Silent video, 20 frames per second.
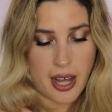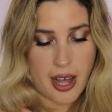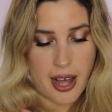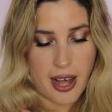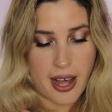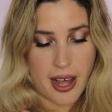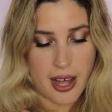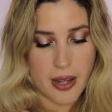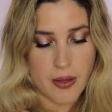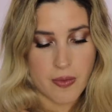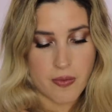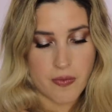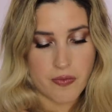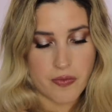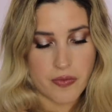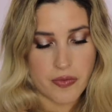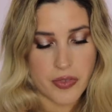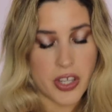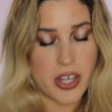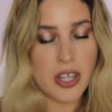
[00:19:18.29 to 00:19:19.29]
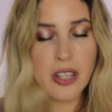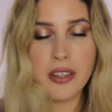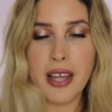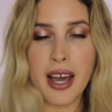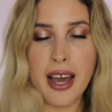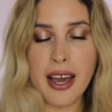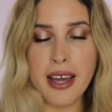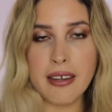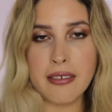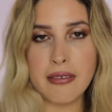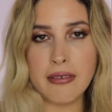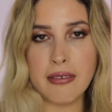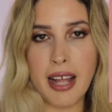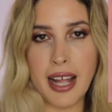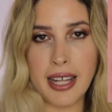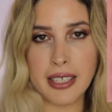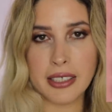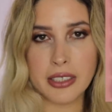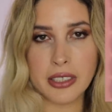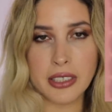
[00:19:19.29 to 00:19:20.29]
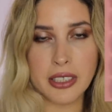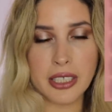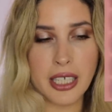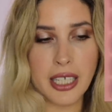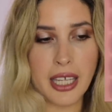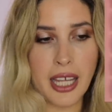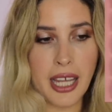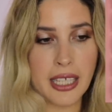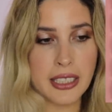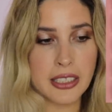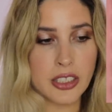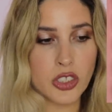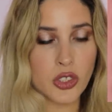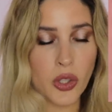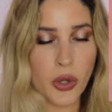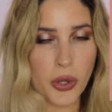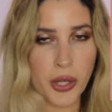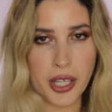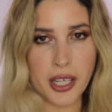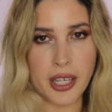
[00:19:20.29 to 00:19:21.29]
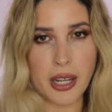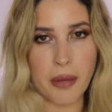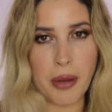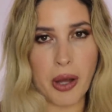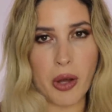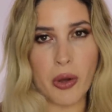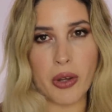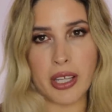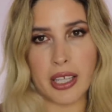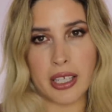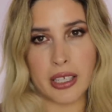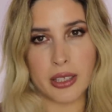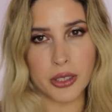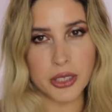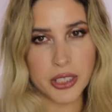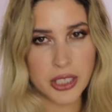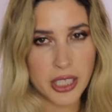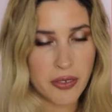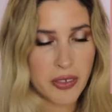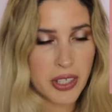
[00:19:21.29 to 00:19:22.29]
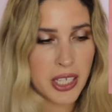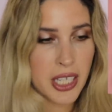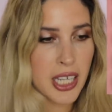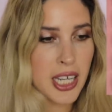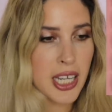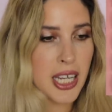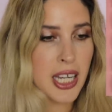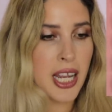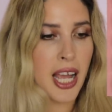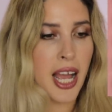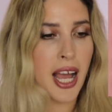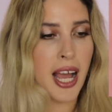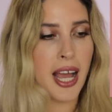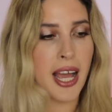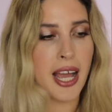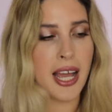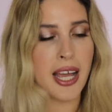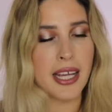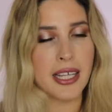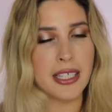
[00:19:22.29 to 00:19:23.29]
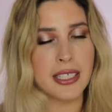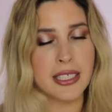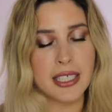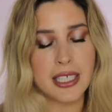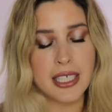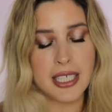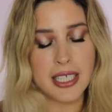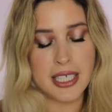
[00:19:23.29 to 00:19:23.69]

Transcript: um, you know, that actually it's talking about inclusivity and